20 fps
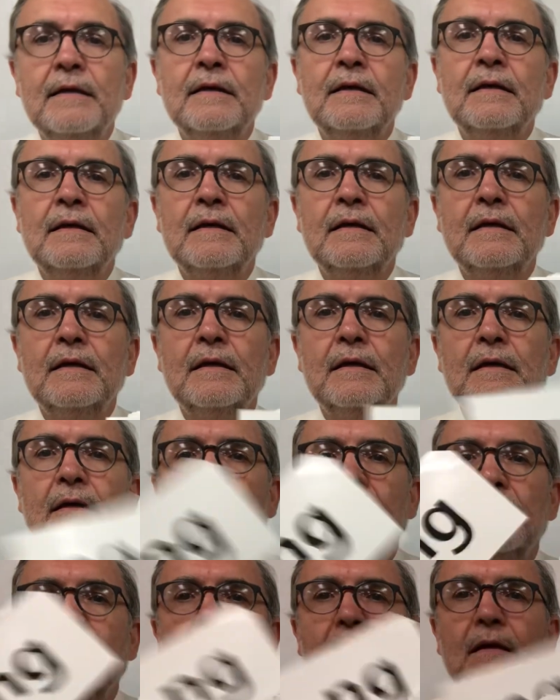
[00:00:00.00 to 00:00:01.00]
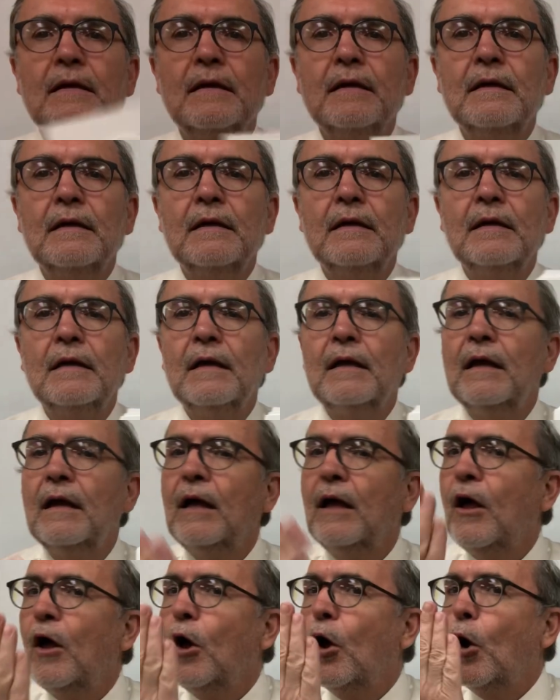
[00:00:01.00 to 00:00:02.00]

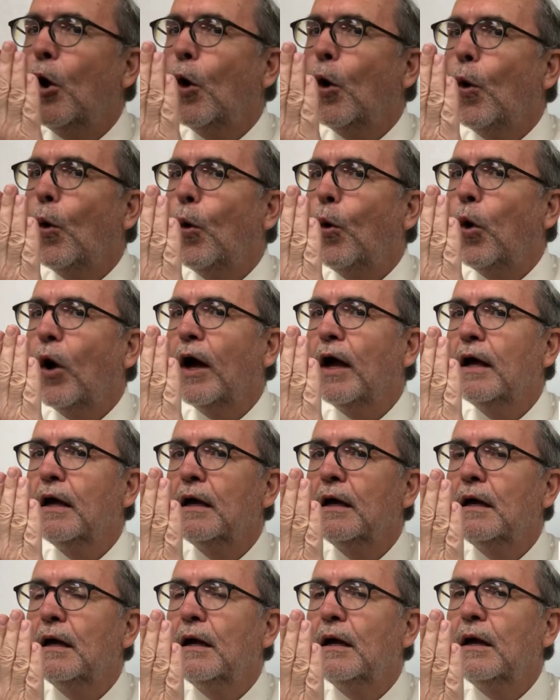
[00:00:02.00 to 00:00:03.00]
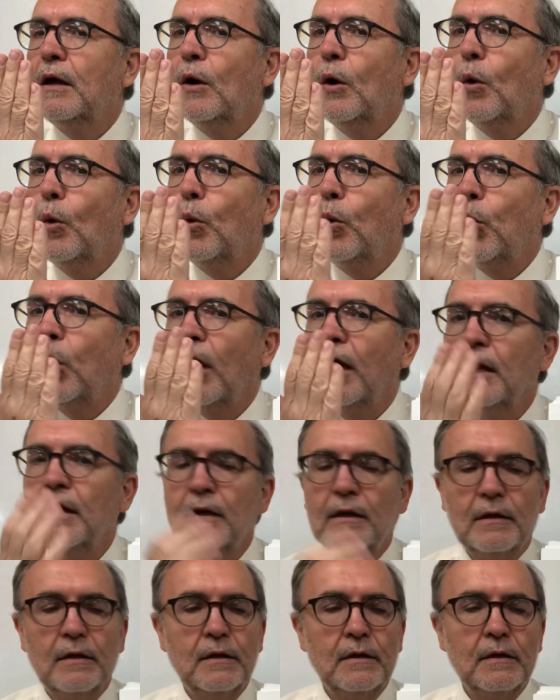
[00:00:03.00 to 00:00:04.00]

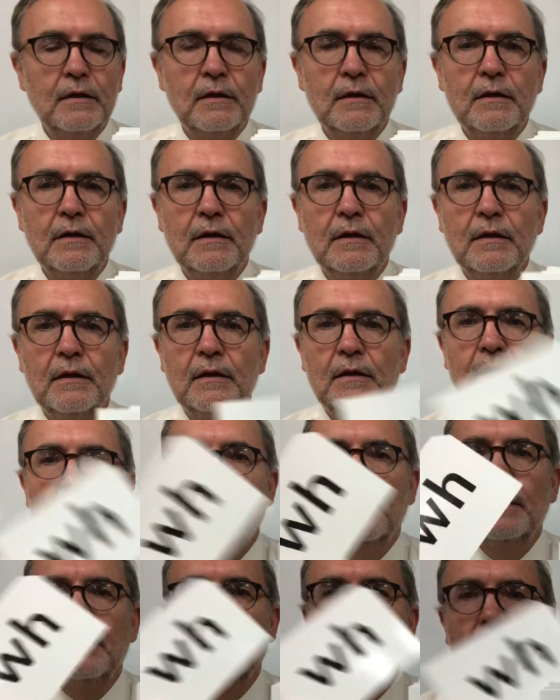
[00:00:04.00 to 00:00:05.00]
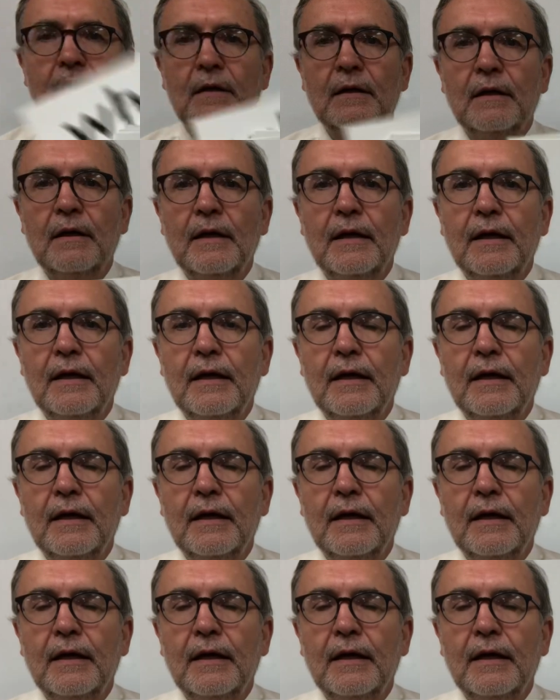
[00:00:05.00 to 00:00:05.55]
(silence)